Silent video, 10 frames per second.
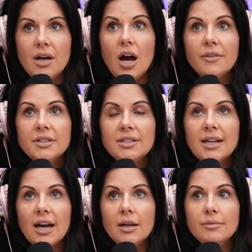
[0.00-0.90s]

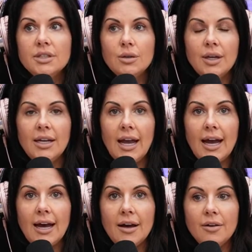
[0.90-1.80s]
Oftentimes you can
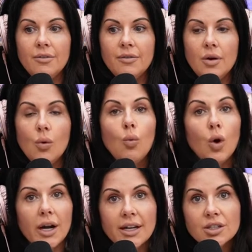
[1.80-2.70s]
have
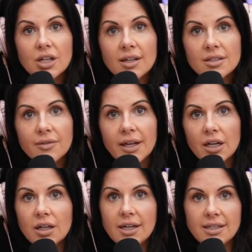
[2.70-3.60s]
warning shots
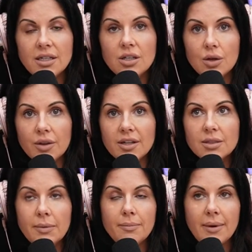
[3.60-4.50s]
fired. I didn't know this,
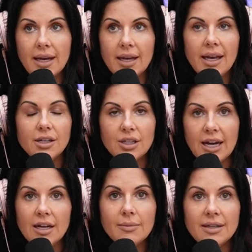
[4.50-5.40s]
but by
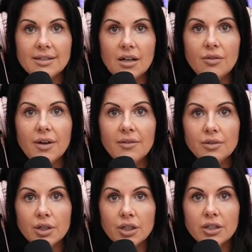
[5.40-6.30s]
educating myself, I've
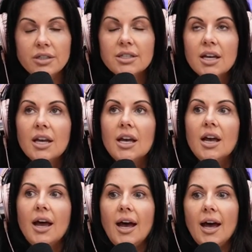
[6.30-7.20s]
learned.
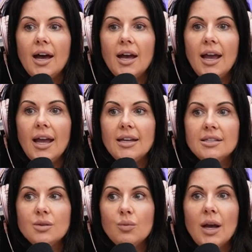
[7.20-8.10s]

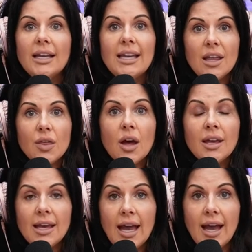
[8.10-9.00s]
And what he
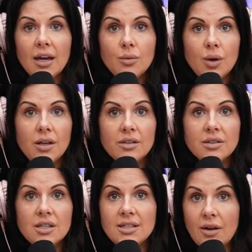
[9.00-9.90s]
thought he had
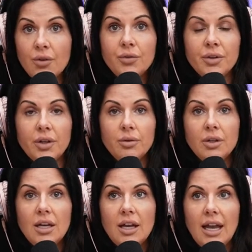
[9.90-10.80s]
was the devil flu.
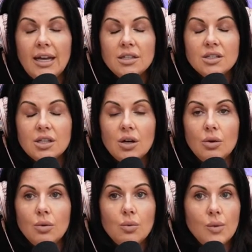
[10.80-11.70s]
And
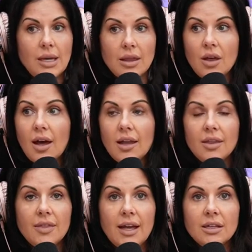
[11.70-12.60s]
so we thought
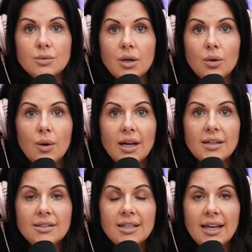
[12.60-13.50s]
that that's what it
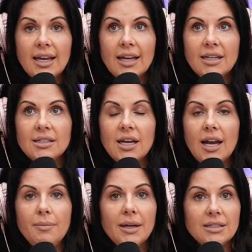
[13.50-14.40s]
was. And
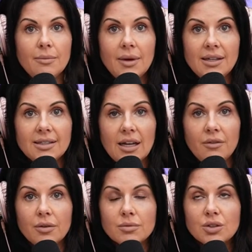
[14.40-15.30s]
I picked up my son
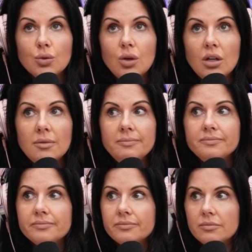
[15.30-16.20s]
from school.
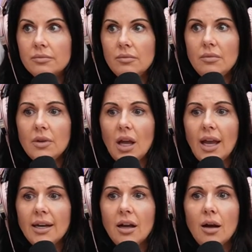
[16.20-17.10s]
I
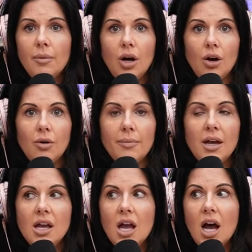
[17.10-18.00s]
had come home.
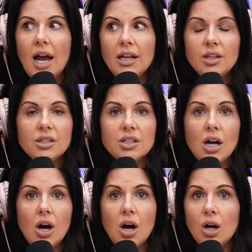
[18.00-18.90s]
I looked
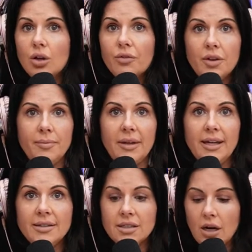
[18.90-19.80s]
all over the
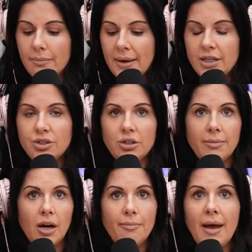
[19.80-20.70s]
place, our bedroom,
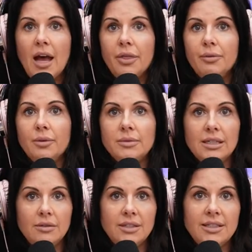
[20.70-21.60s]
our bathroom,
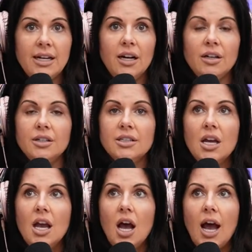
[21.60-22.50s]
downstairs.
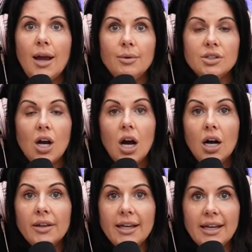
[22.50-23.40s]
I was
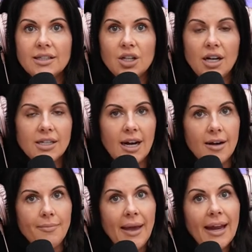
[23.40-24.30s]
calling and starting to kind
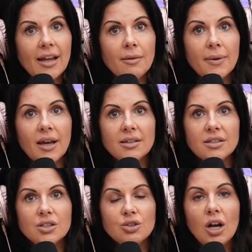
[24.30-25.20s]
of panic because
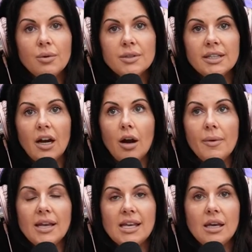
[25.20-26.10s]
his truck was here,
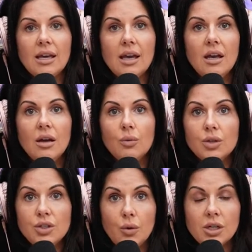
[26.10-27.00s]
but he
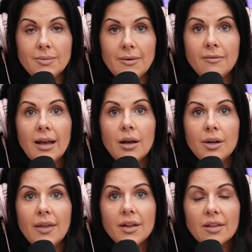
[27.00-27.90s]
was nowhere to be found.
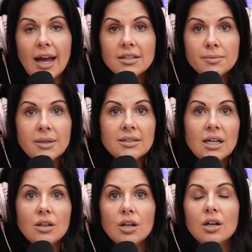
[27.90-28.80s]
And the last place
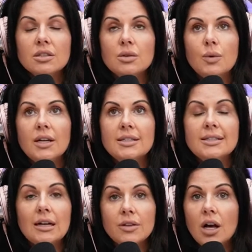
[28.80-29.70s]
I looked was
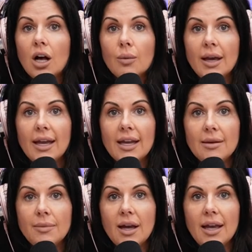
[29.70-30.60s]
down the hallway
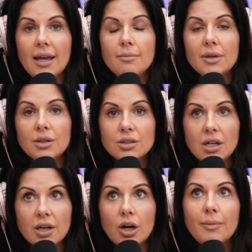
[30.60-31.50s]
in my middle
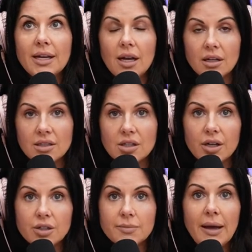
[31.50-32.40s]
daughter or my youngest
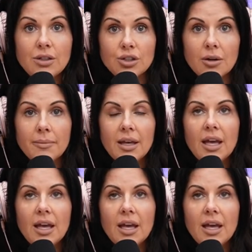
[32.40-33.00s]
daughter's bedroom.